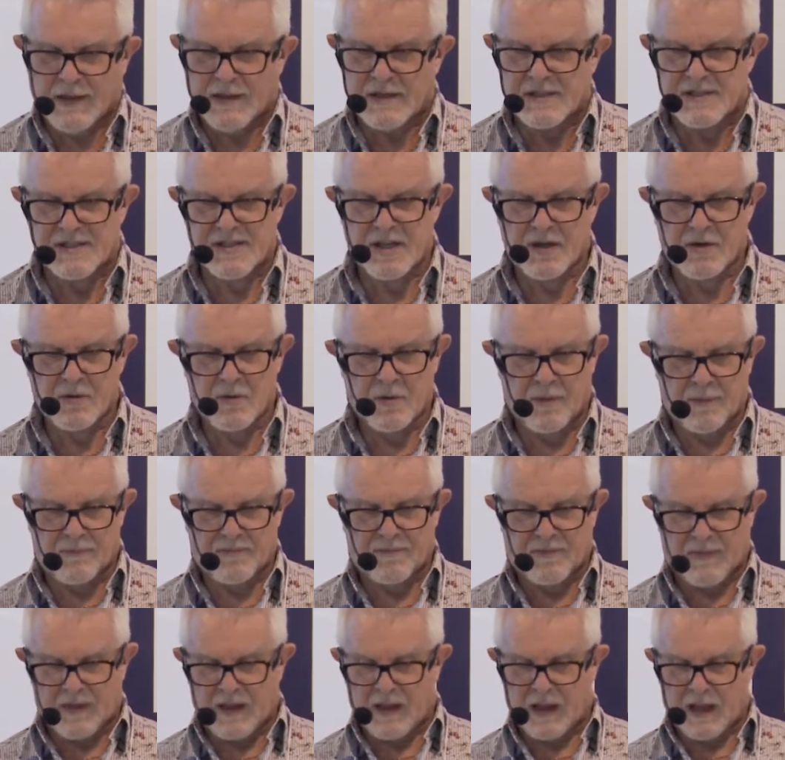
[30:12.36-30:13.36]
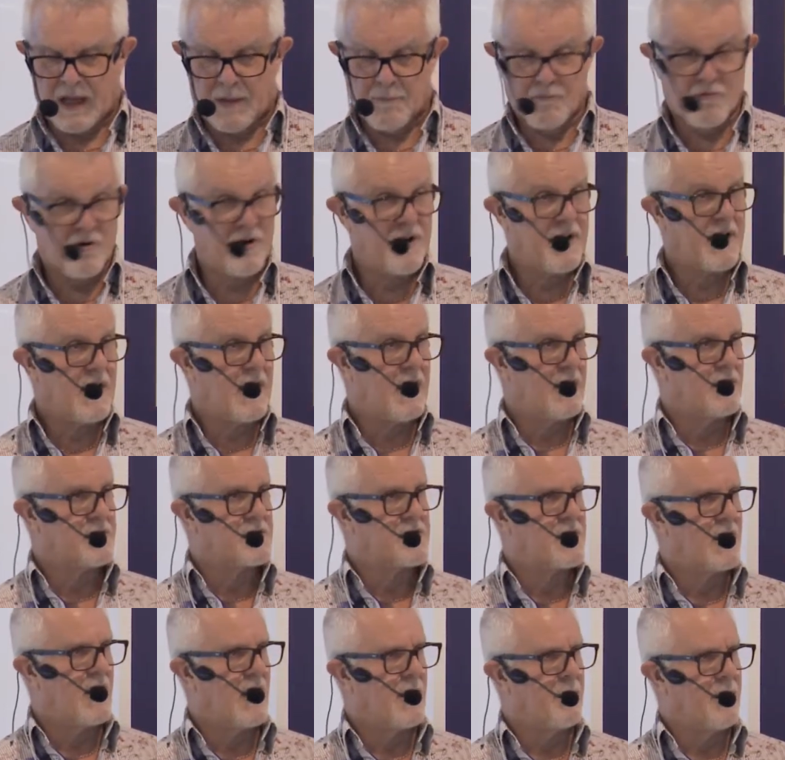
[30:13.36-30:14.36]
So, I'm running out of
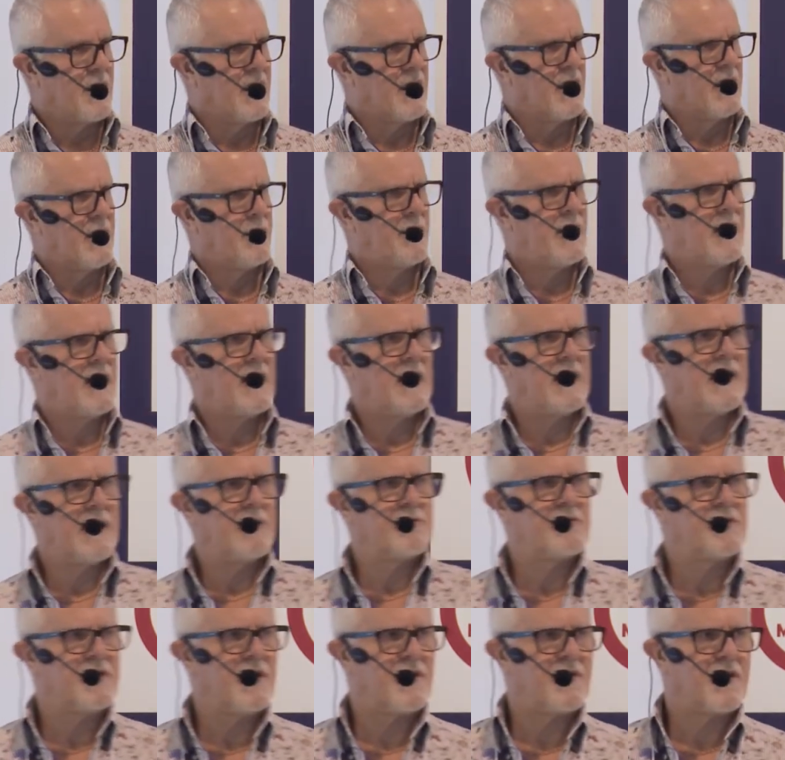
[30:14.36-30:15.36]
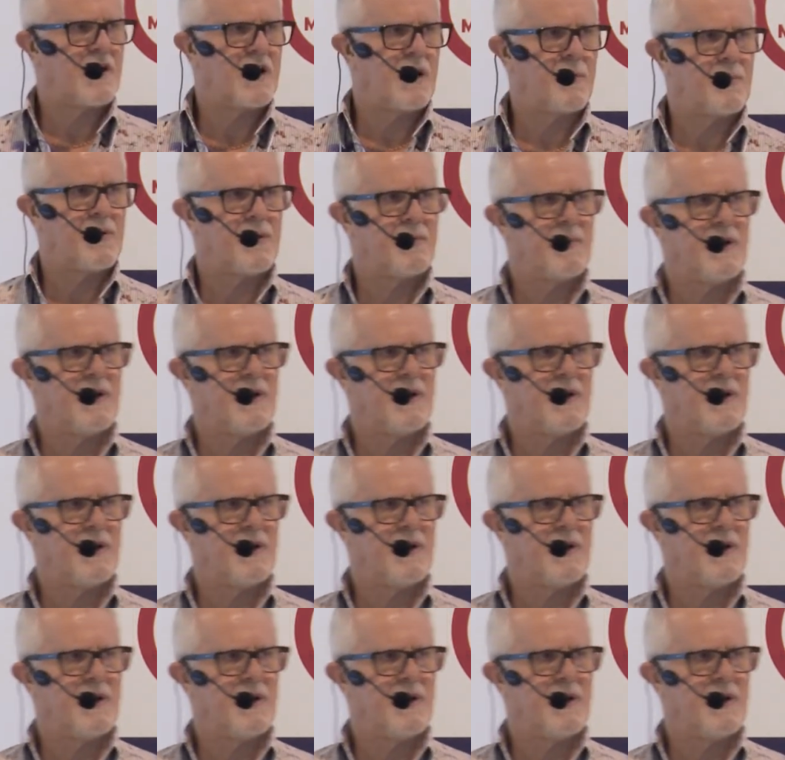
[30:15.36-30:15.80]
time here. Am I allowed another couple of